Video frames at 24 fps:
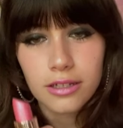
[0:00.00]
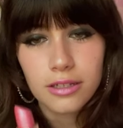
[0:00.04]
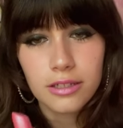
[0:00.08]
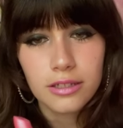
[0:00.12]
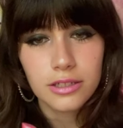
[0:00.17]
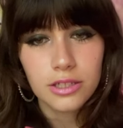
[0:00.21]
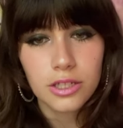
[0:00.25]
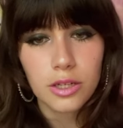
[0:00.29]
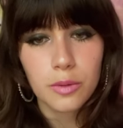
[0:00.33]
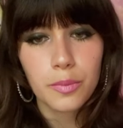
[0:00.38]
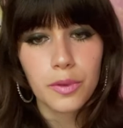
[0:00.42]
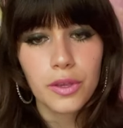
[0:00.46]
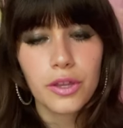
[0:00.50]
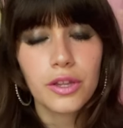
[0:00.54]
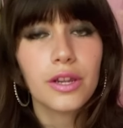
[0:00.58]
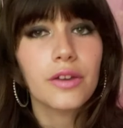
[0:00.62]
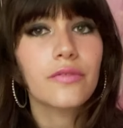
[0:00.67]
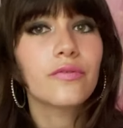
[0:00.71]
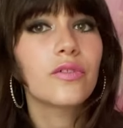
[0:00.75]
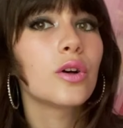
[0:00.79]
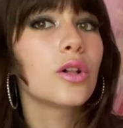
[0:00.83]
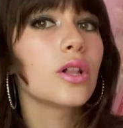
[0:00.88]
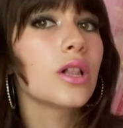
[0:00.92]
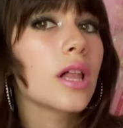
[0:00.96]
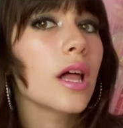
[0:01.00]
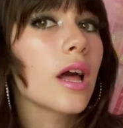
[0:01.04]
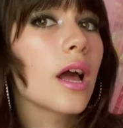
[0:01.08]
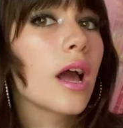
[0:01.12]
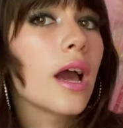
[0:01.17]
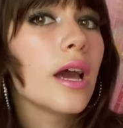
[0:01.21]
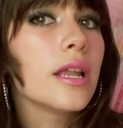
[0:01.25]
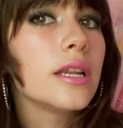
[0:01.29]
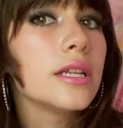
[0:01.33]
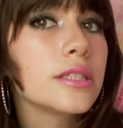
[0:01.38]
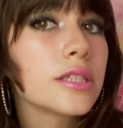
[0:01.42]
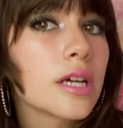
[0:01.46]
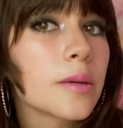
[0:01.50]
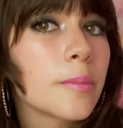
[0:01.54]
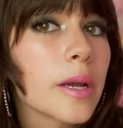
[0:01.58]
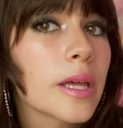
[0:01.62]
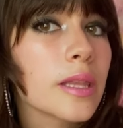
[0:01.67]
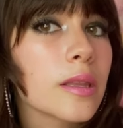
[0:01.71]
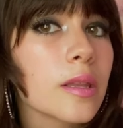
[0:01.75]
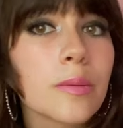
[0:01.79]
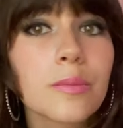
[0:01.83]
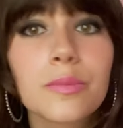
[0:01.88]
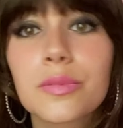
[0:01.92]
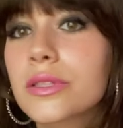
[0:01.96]
so beautiful. And it's on
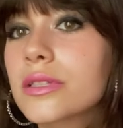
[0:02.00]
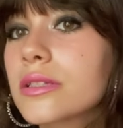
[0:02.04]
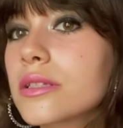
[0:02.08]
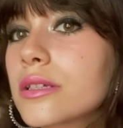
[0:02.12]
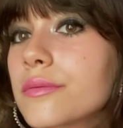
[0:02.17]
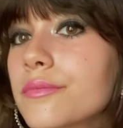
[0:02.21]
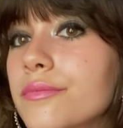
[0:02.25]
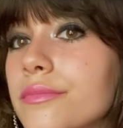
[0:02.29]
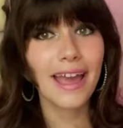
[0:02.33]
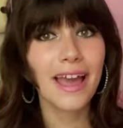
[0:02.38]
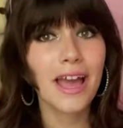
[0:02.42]
my lips.